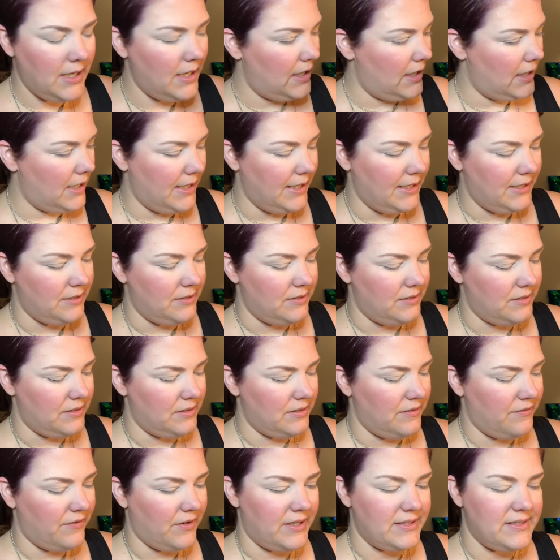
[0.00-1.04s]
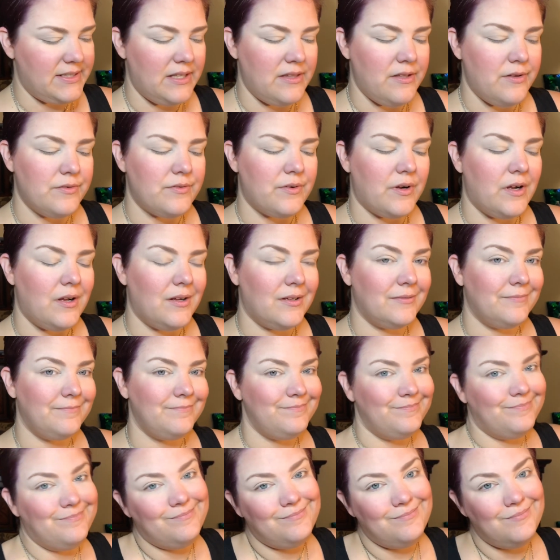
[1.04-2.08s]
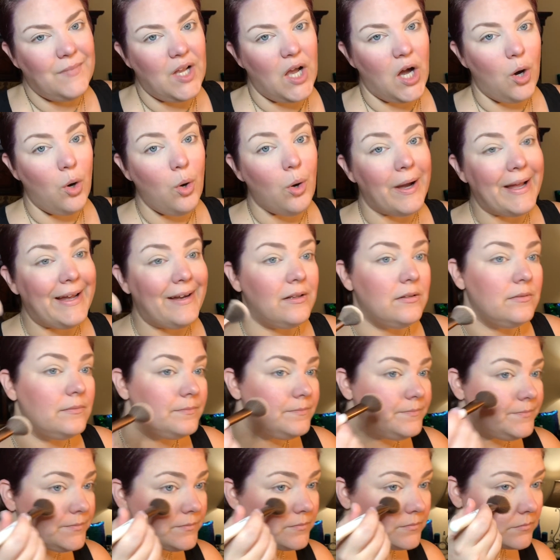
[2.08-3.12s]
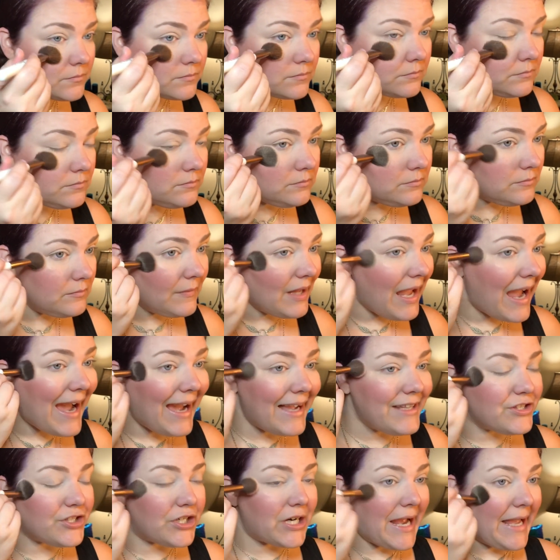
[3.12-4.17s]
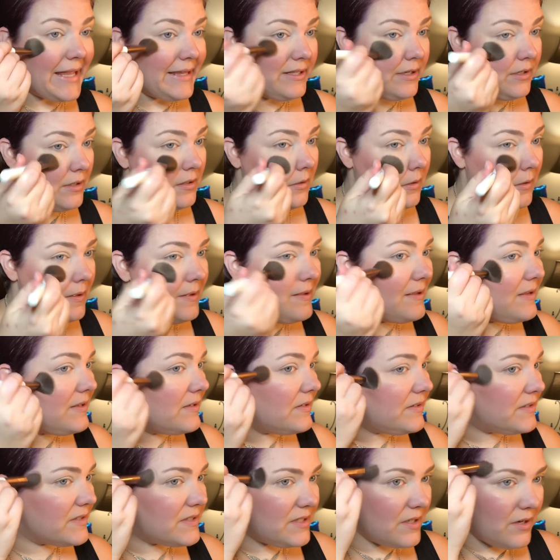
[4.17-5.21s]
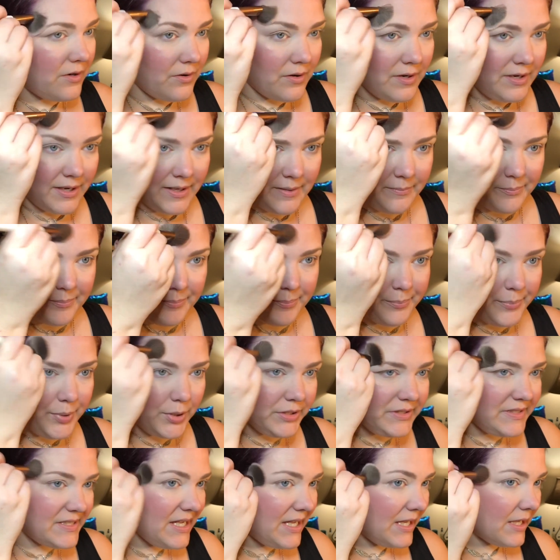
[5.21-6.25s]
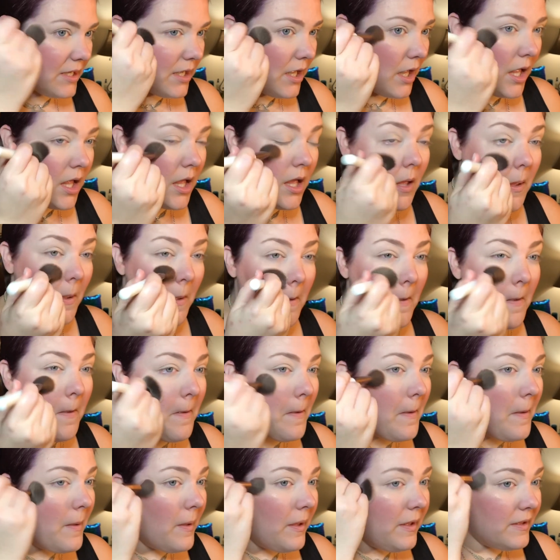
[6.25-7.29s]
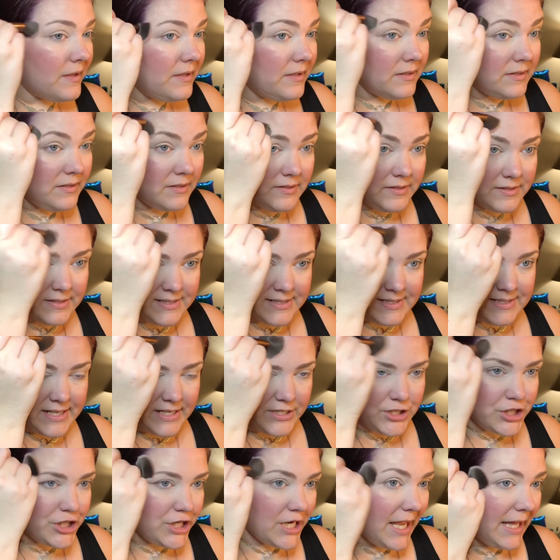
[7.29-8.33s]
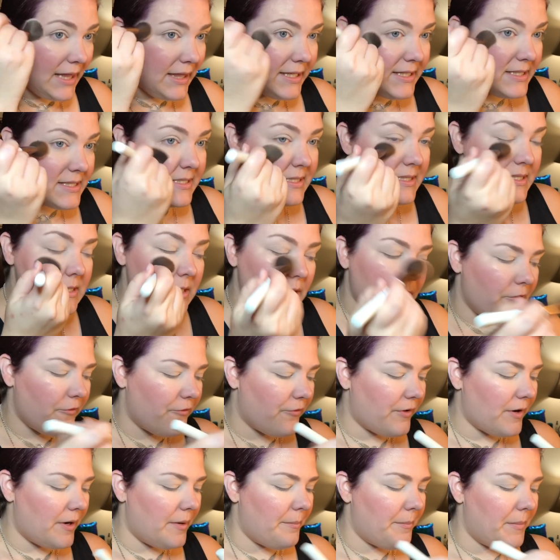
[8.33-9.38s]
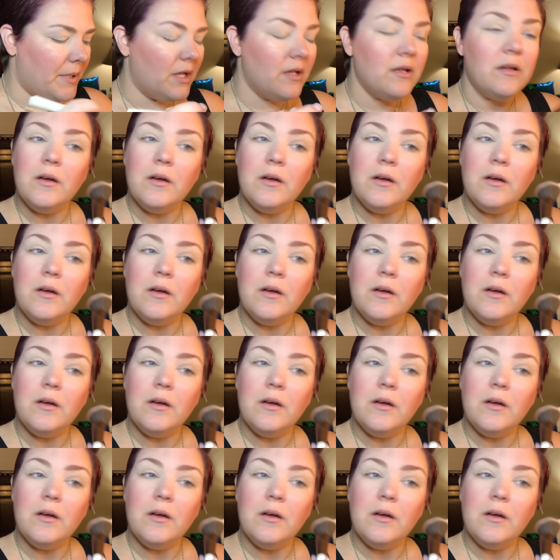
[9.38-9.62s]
And if I said those wrong, oh well, I tried. So I'm putting Seychelles from